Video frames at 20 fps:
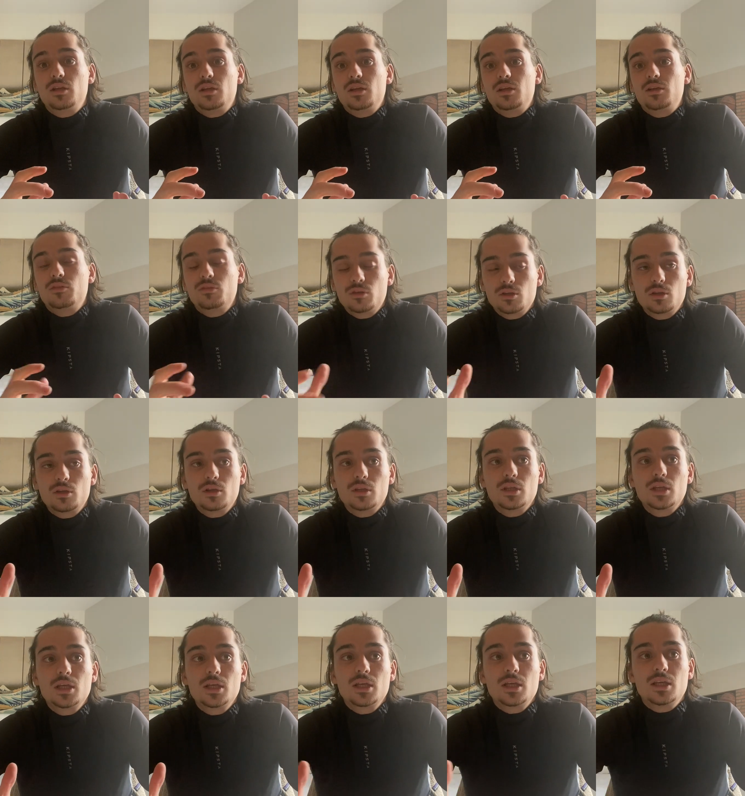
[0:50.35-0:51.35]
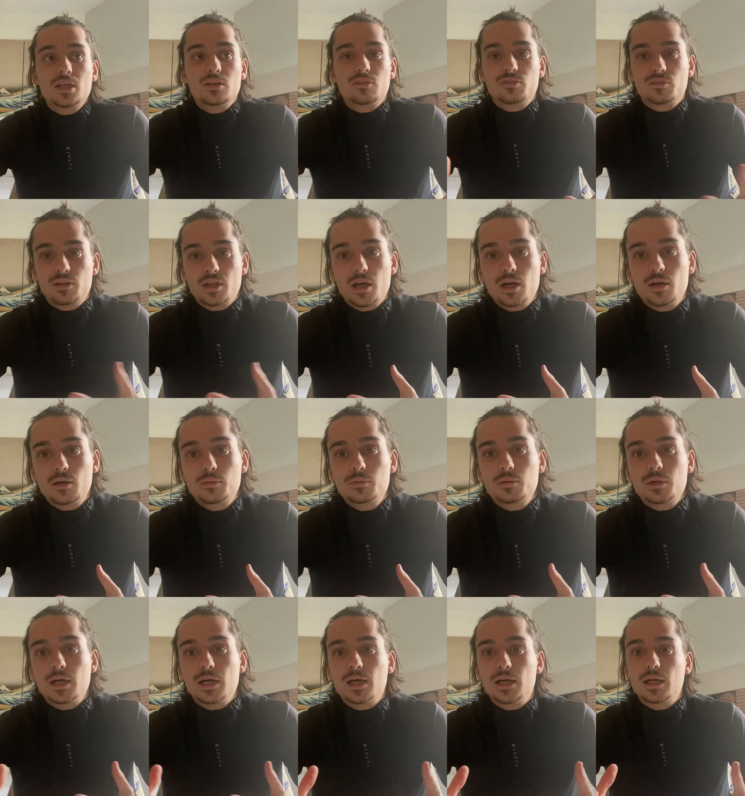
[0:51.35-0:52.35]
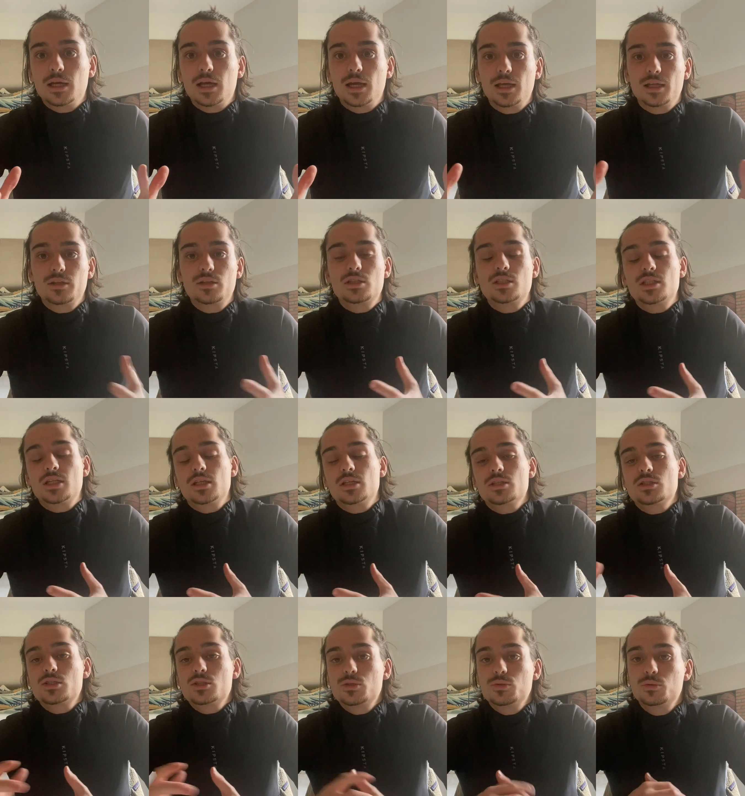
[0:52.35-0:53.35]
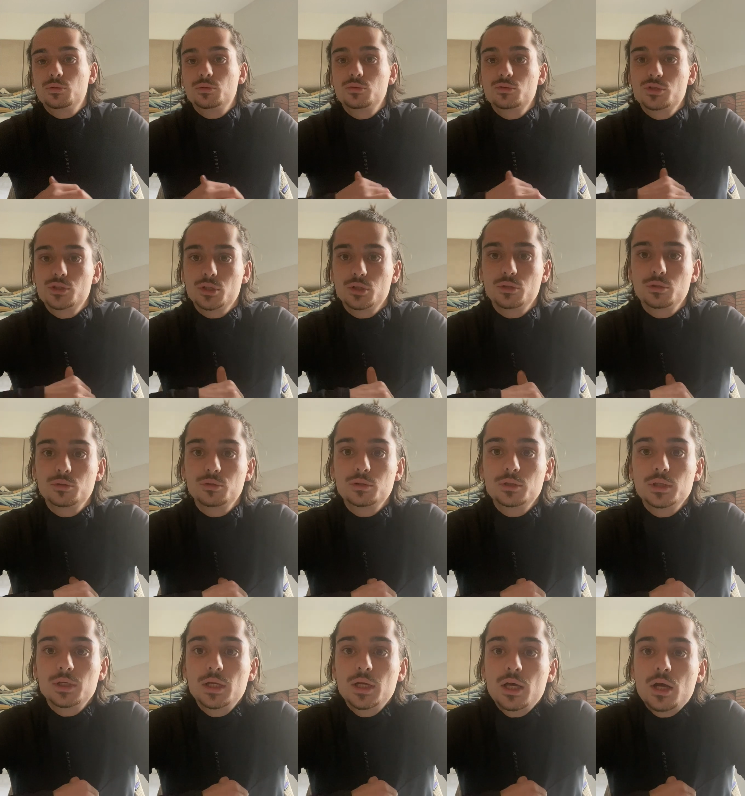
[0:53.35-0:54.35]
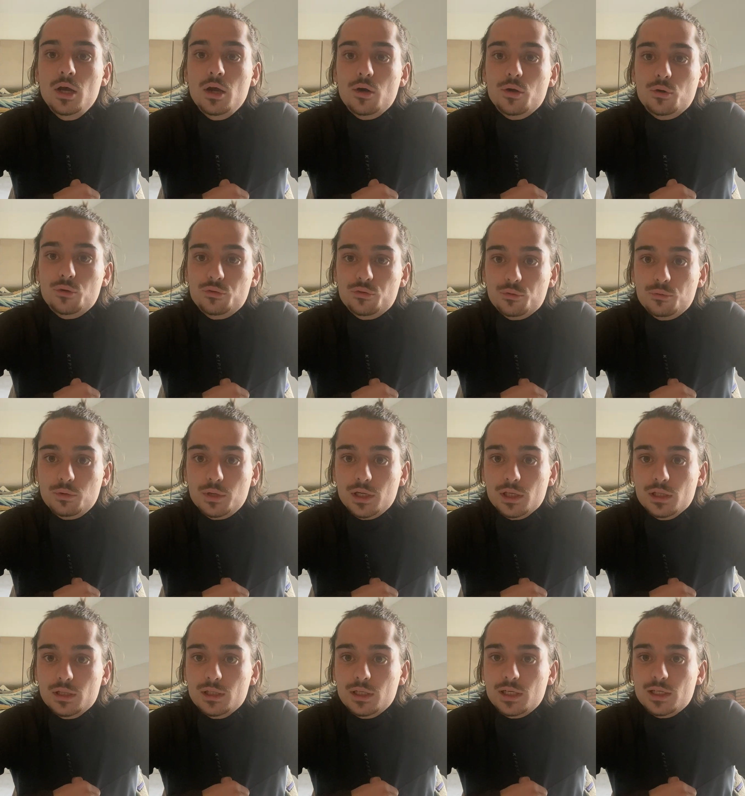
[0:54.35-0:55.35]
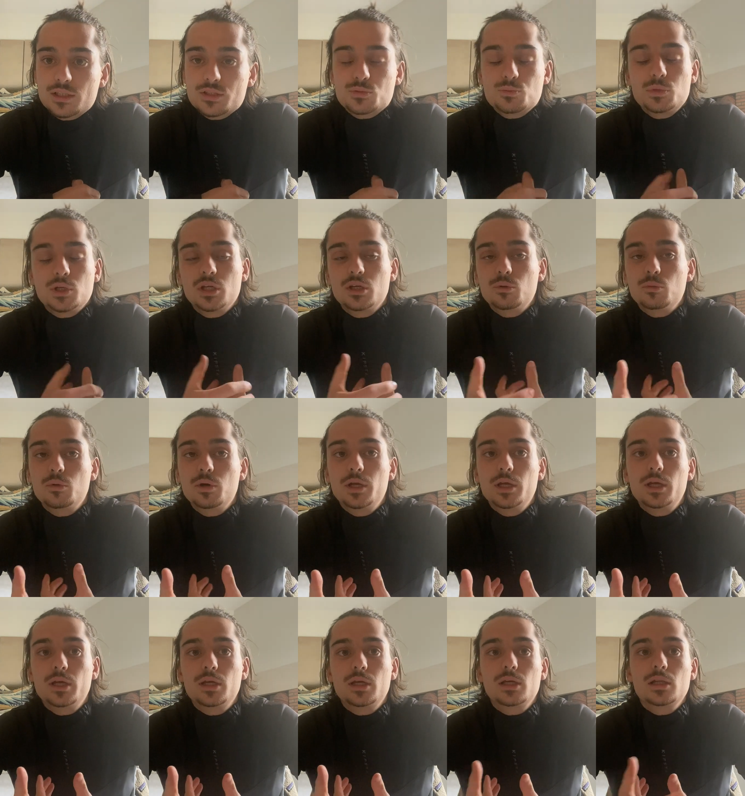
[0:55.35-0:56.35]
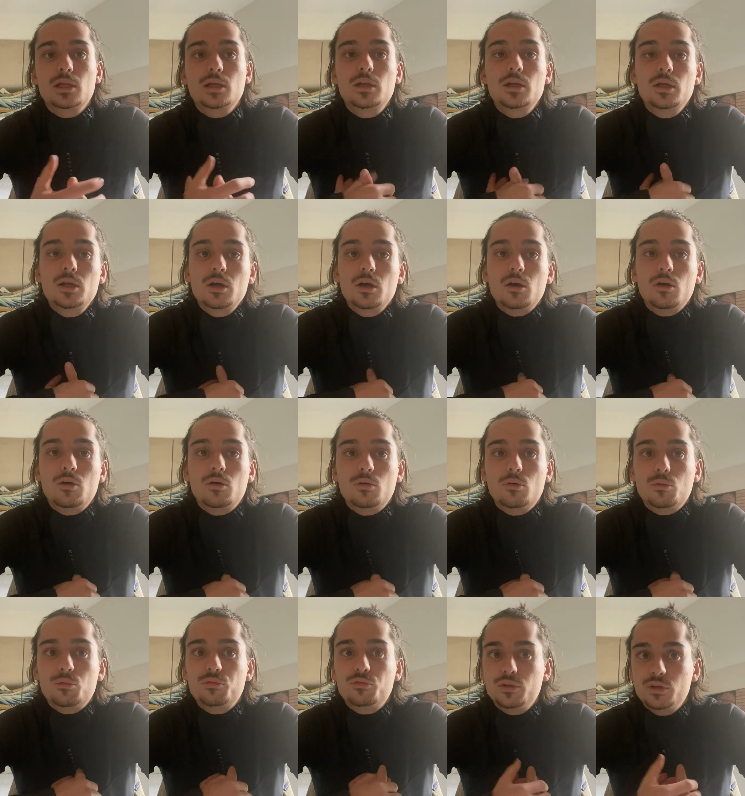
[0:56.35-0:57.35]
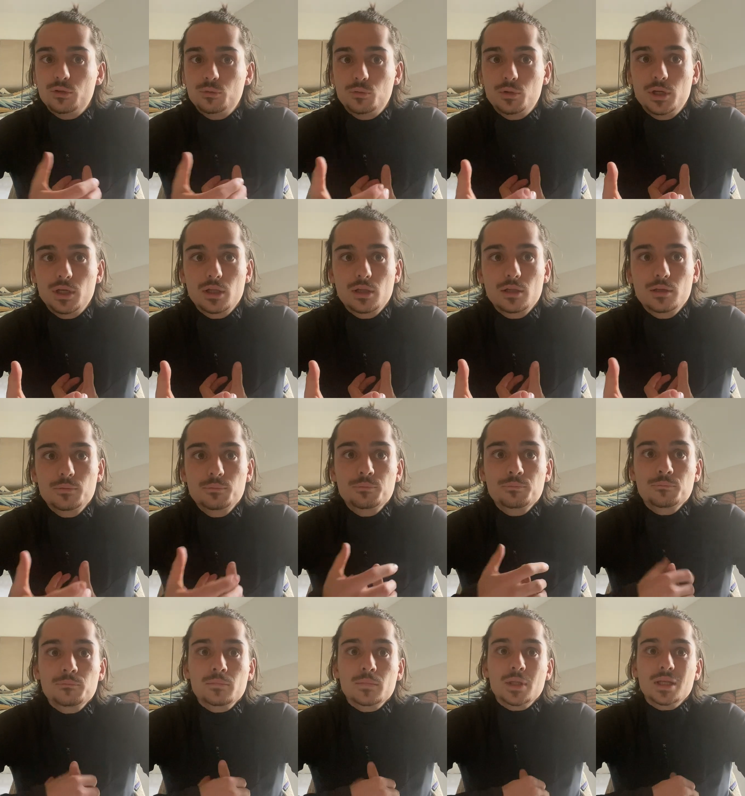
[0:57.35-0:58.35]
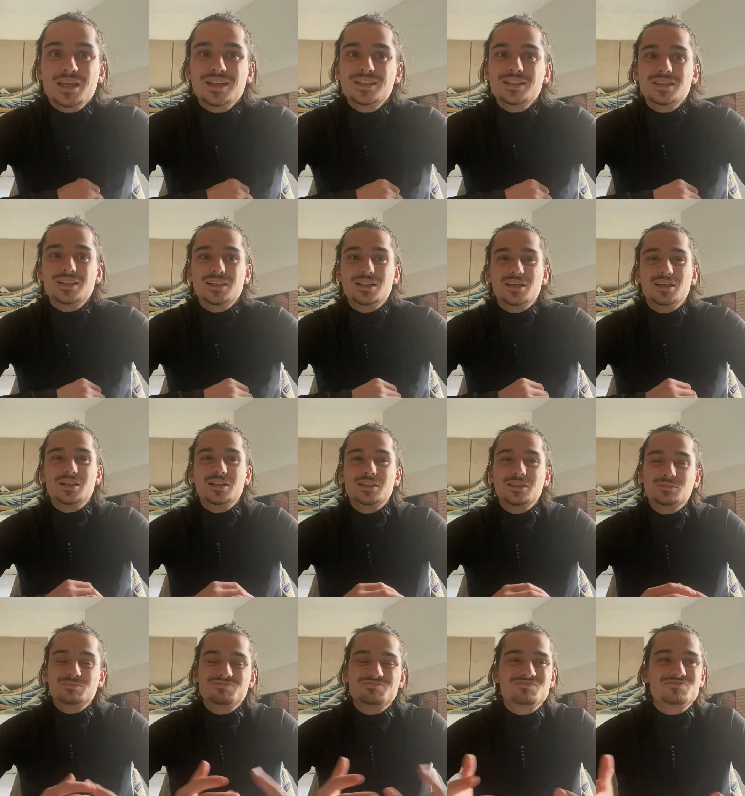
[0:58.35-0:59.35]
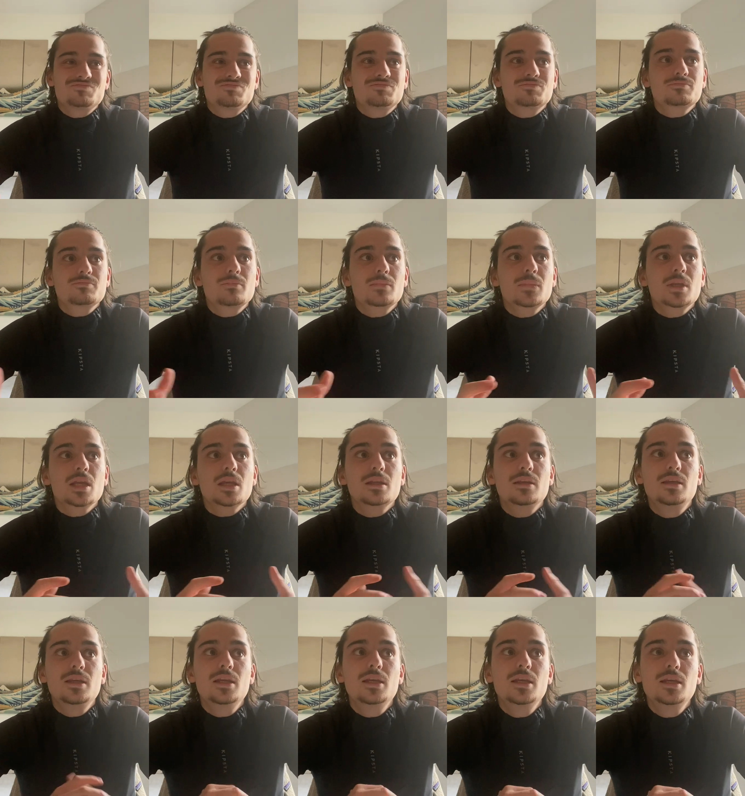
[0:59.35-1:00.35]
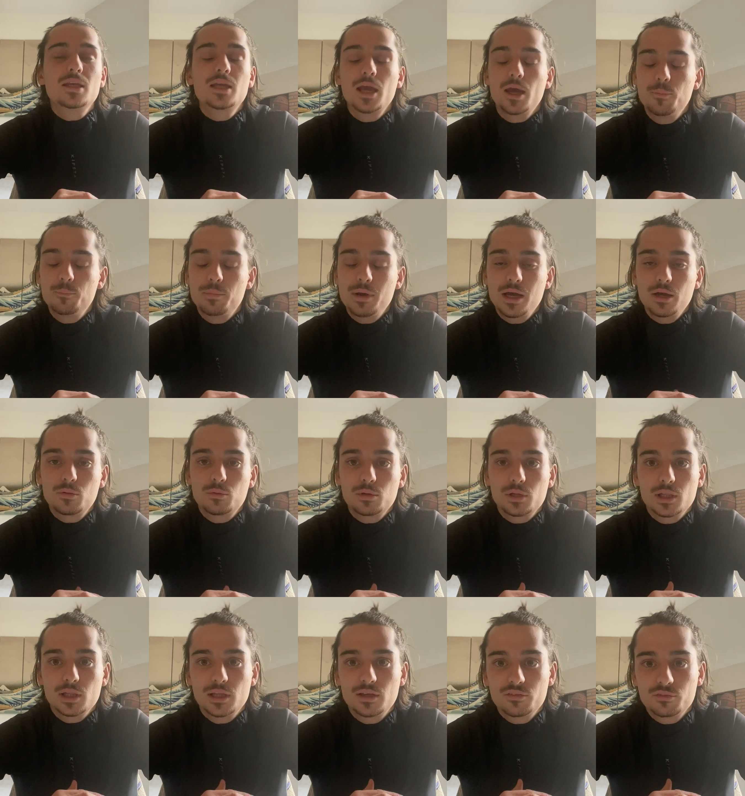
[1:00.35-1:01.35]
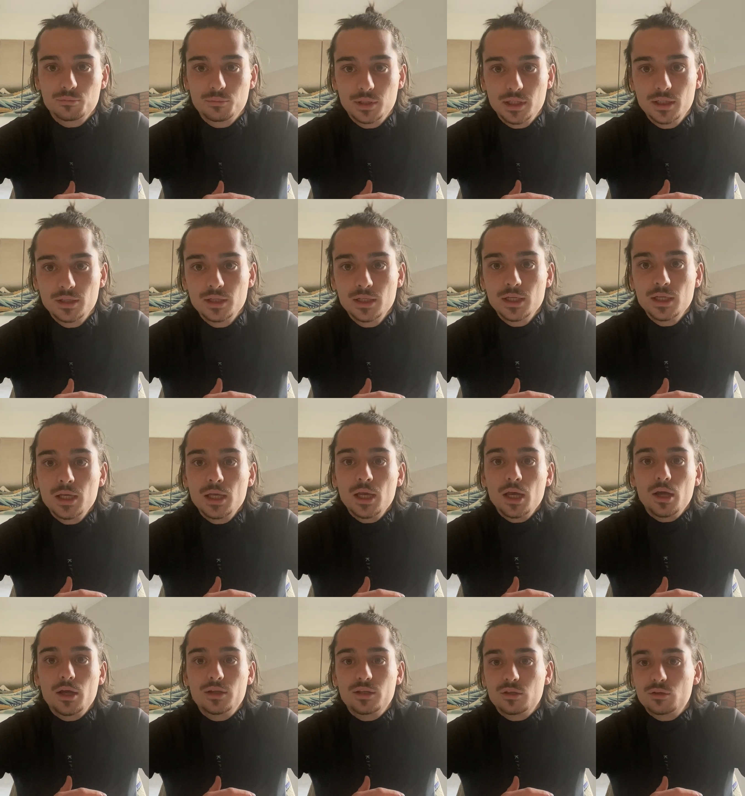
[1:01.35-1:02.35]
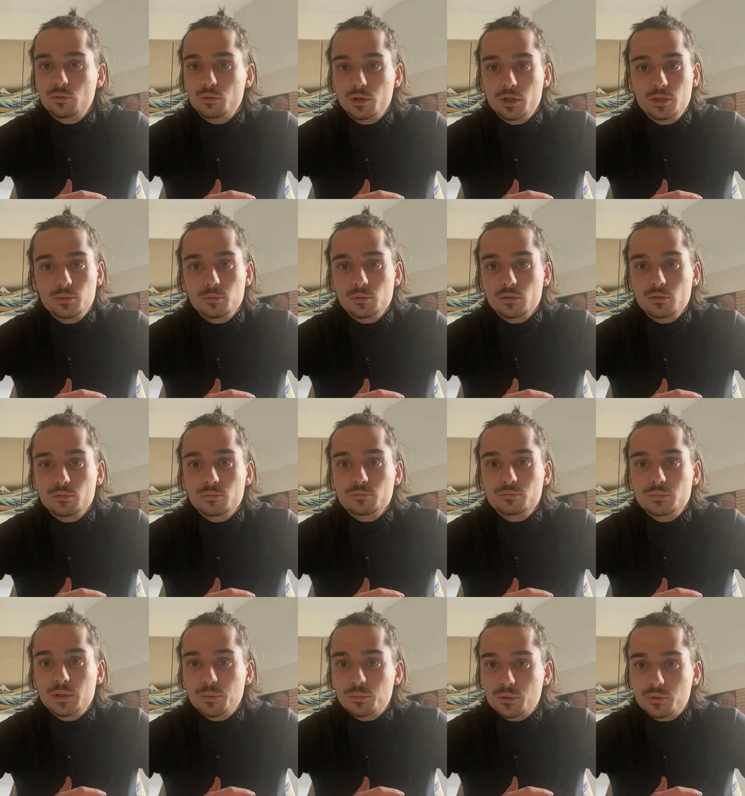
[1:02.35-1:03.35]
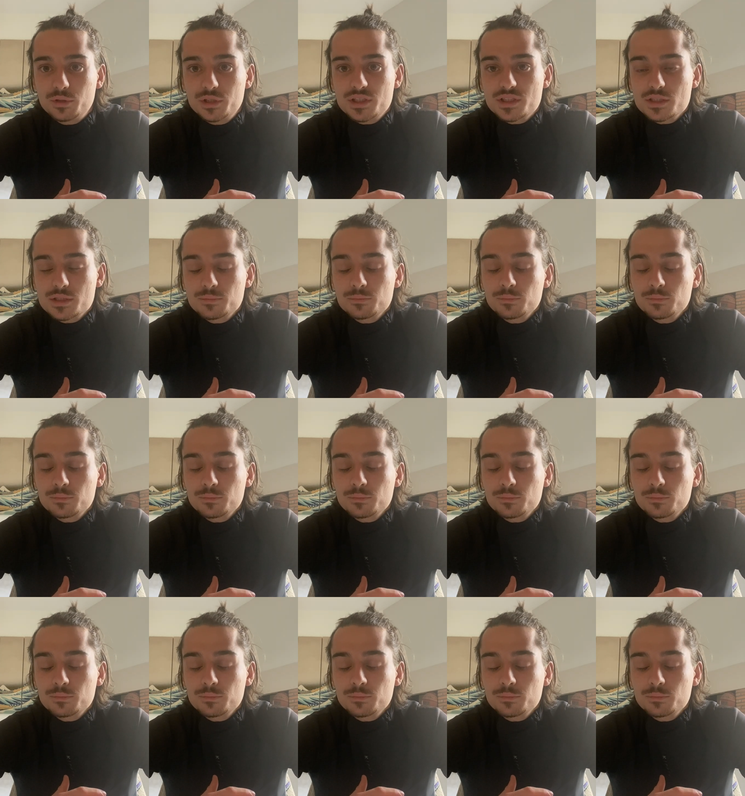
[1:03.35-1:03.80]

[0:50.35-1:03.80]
even if now I had the chance to show other whale as minke whale or fin whale. Uh, the humpback left me an incredible memories